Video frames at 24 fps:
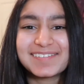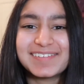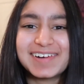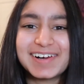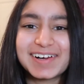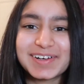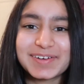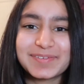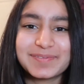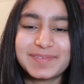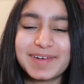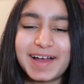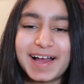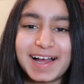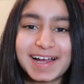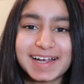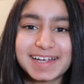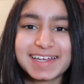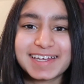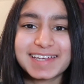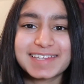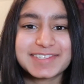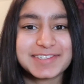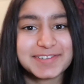welcome
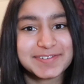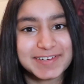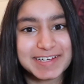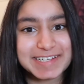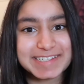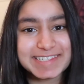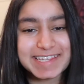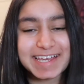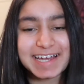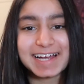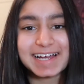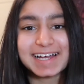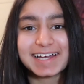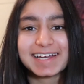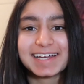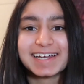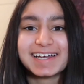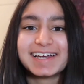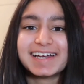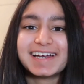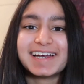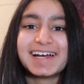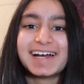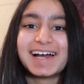back. It's Arissa.
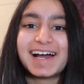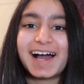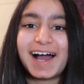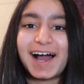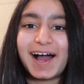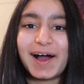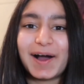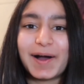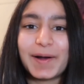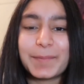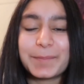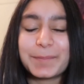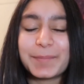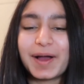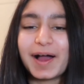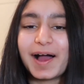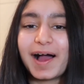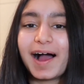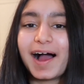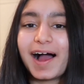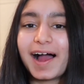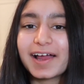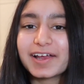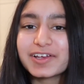
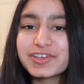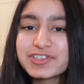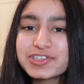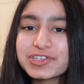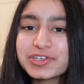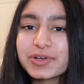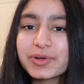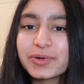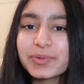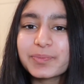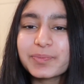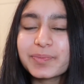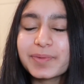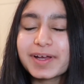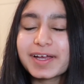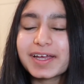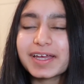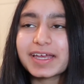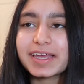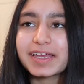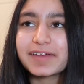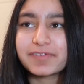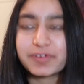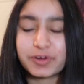I assume
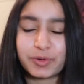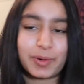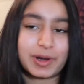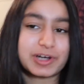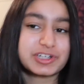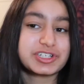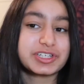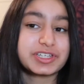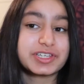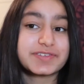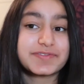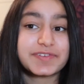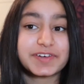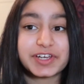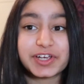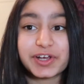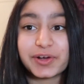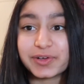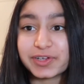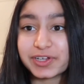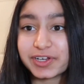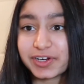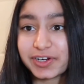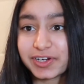if you're watching this video,
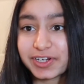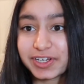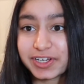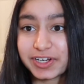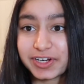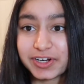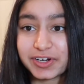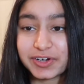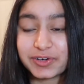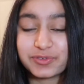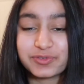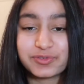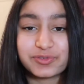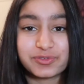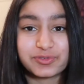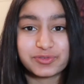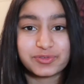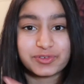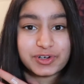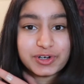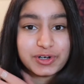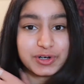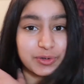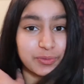you're here
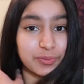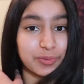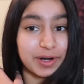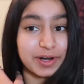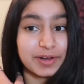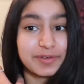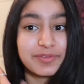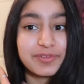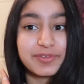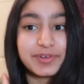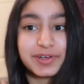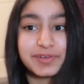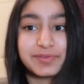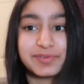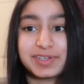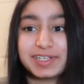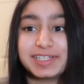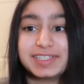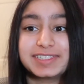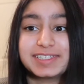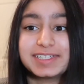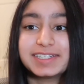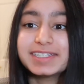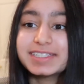for one of three
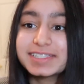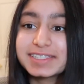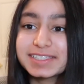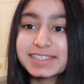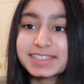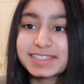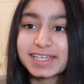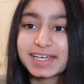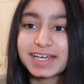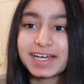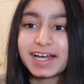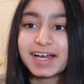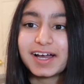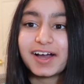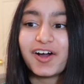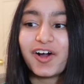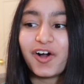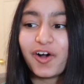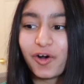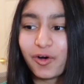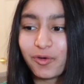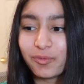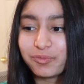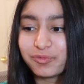reasons.
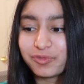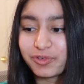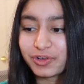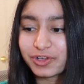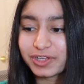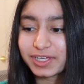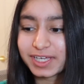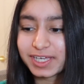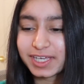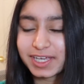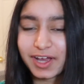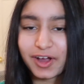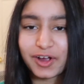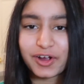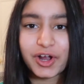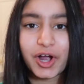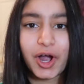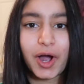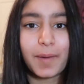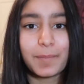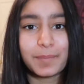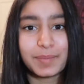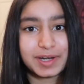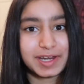Hopefully a
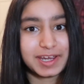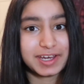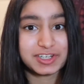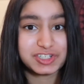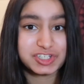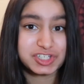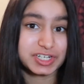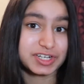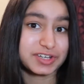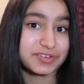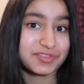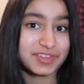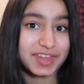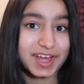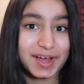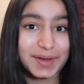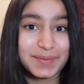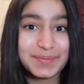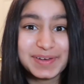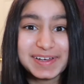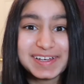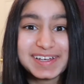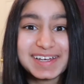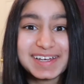combination of
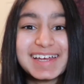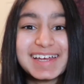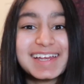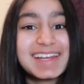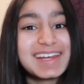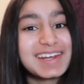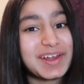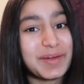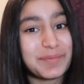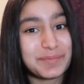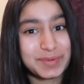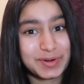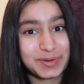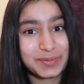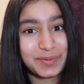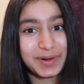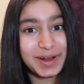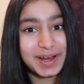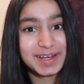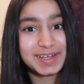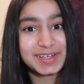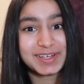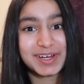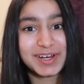them. Number
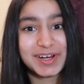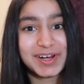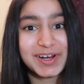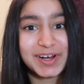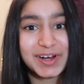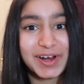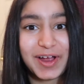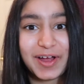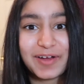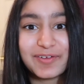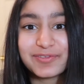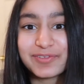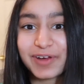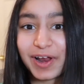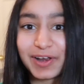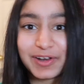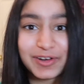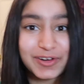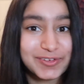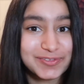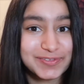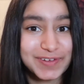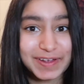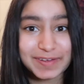one, you're a friend
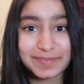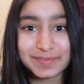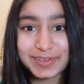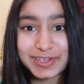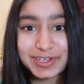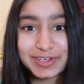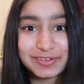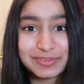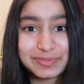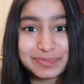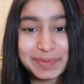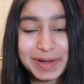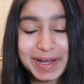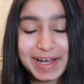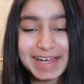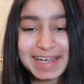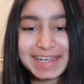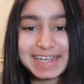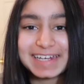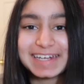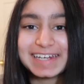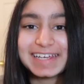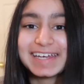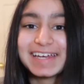or family of
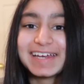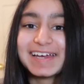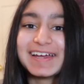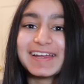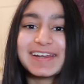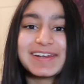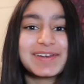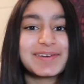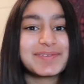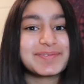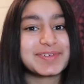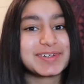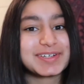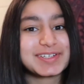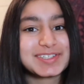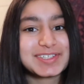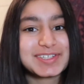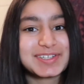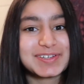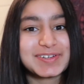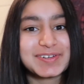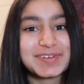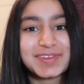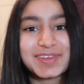mine. Number
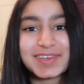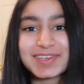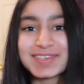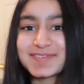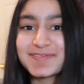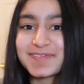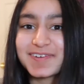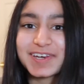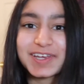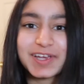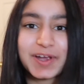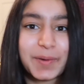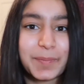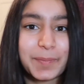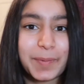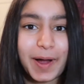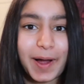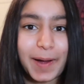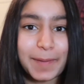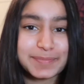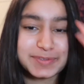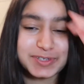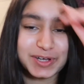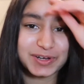two, this video
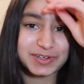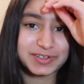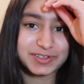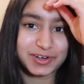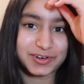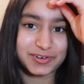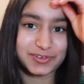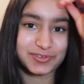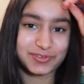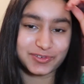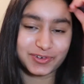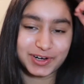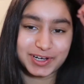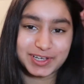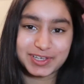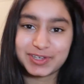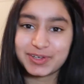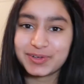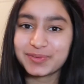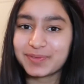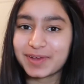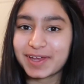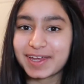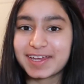popped on your For
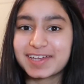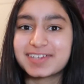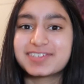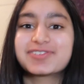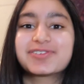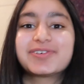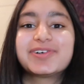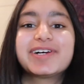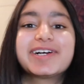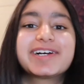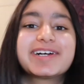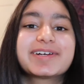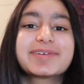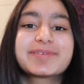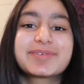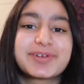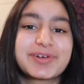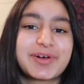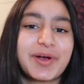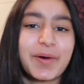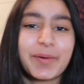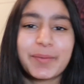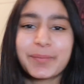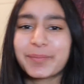You page or
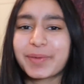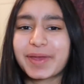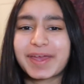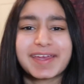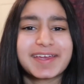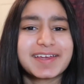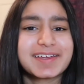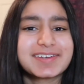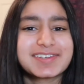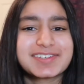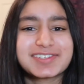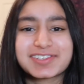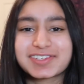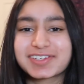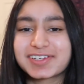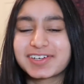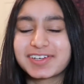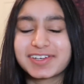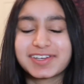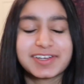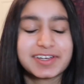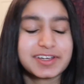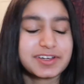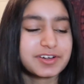your homepage.
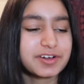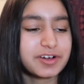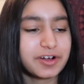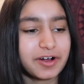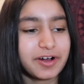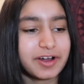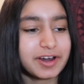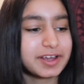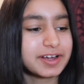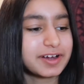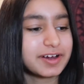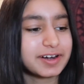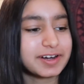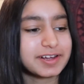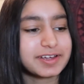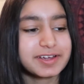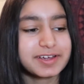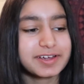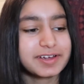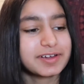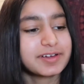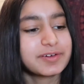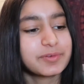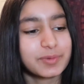God, I gotta
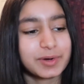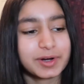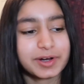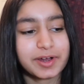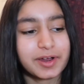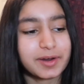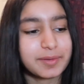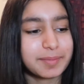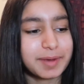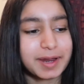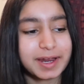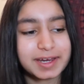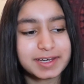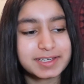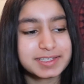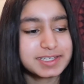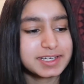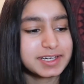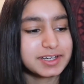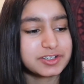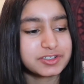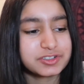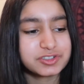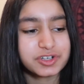work on my
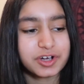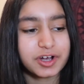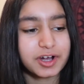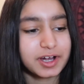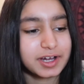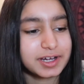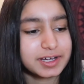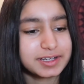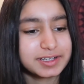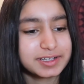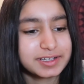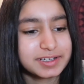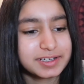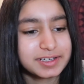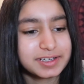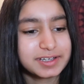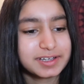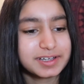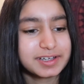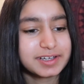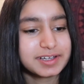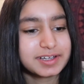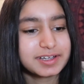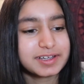TikTok,
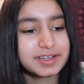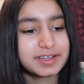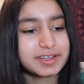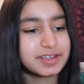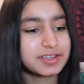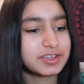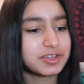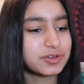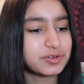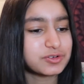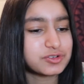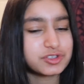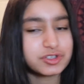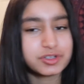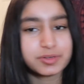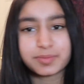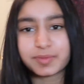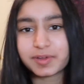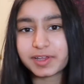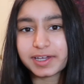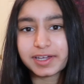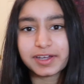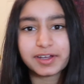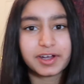YouTube
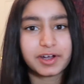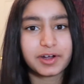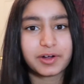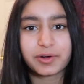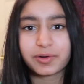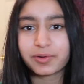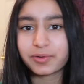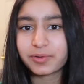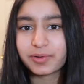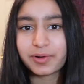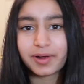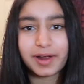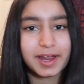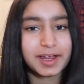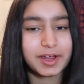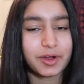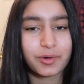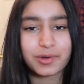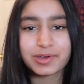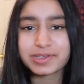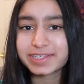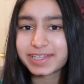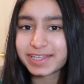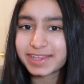lingo. I
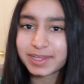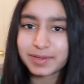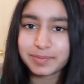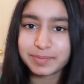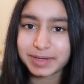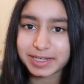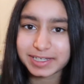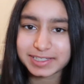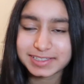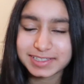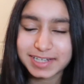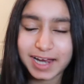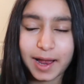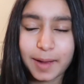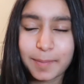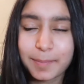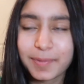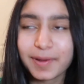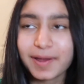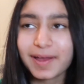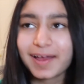always get them mixed up.